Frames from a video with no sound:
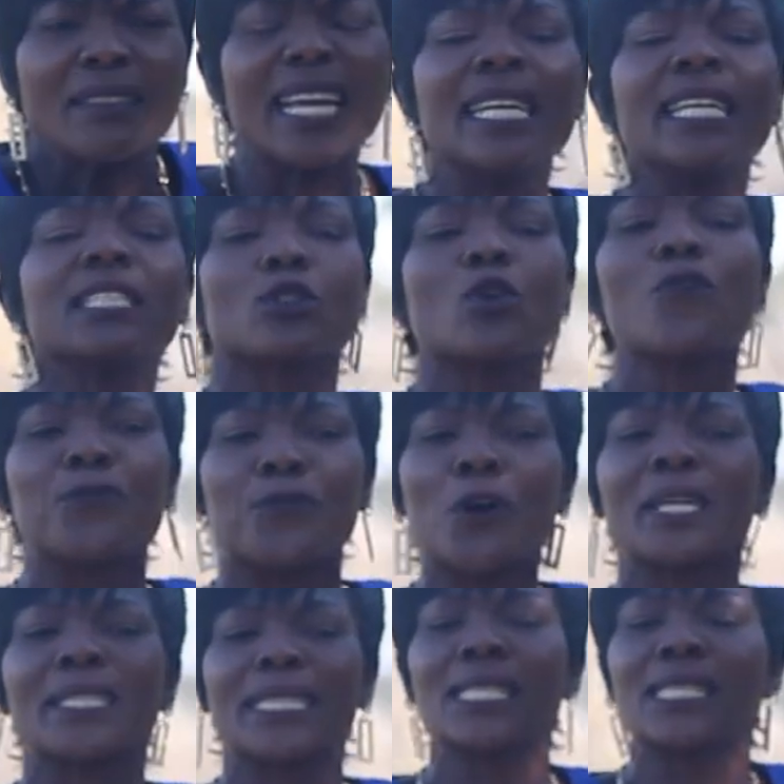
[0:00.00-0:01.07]
The little
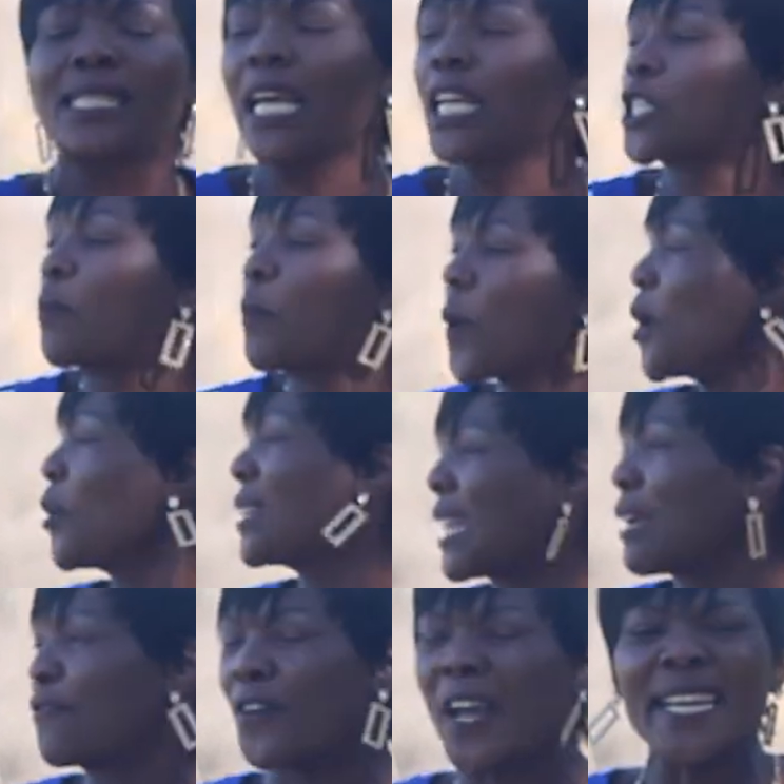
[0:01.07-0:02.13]
foxes, they spoil
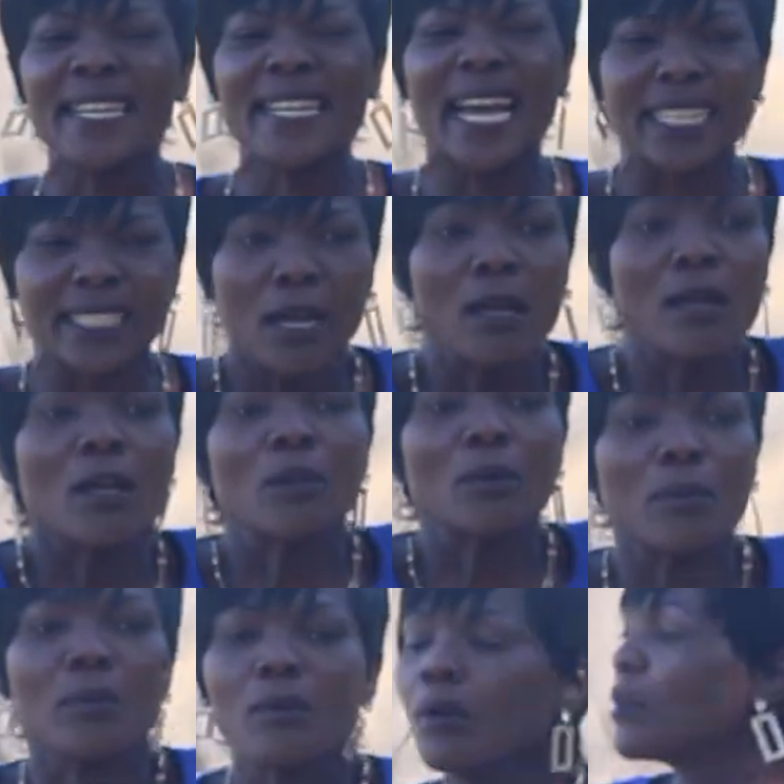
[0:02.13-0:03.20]
the vineyard.
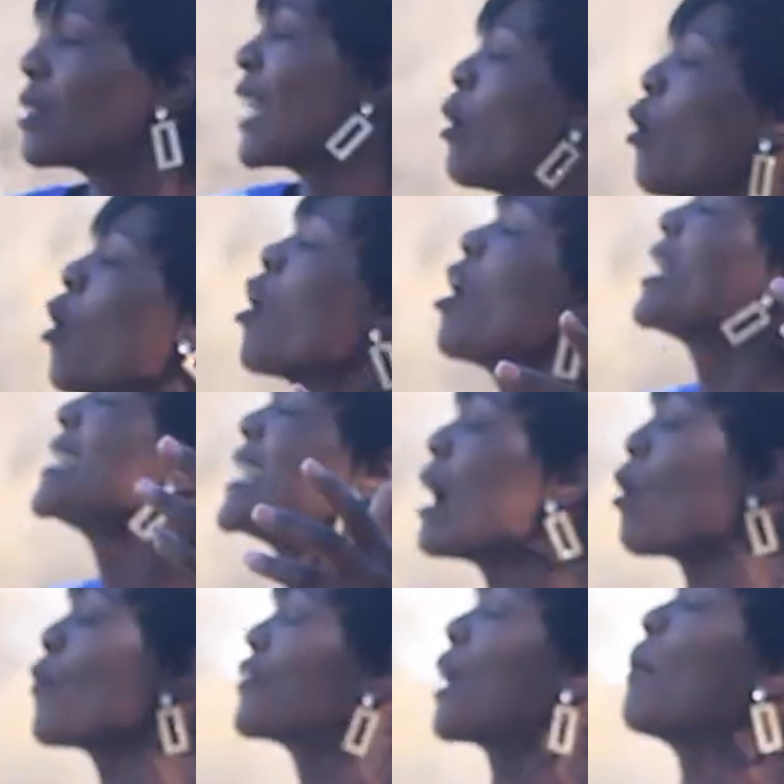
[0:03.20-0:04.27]
The
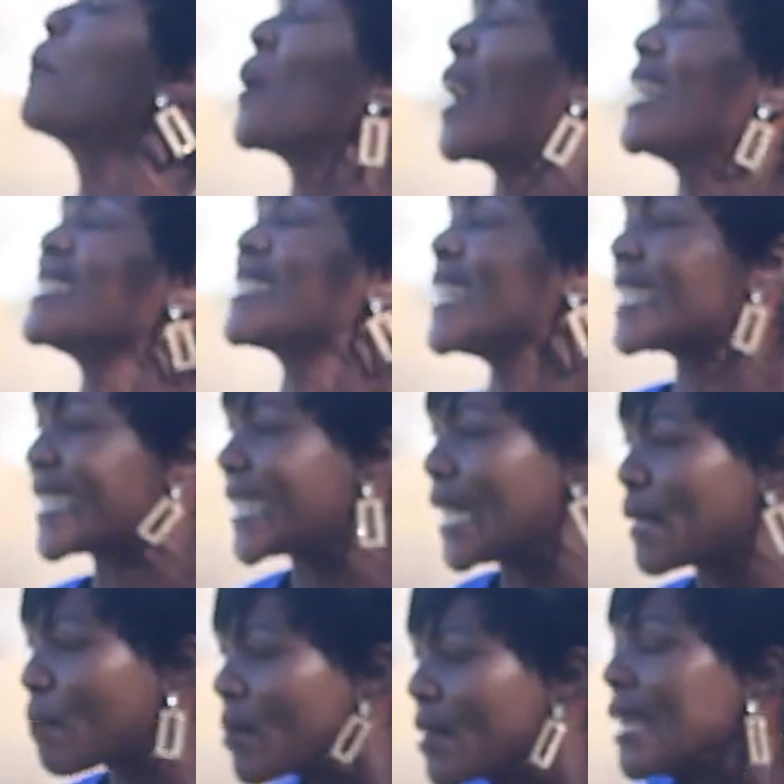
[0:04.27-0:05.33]
owner of the
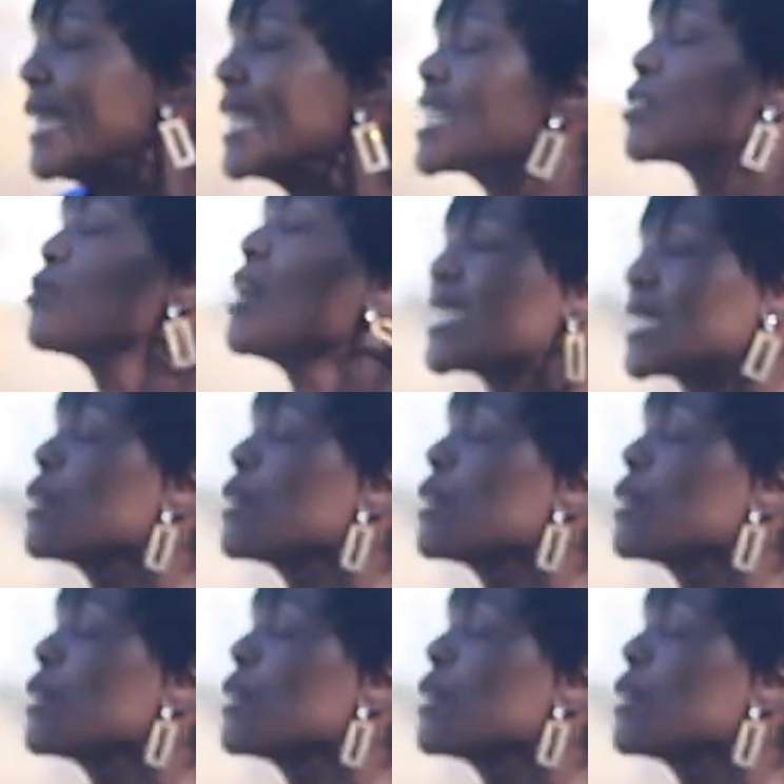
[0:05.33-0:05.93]
plantation is not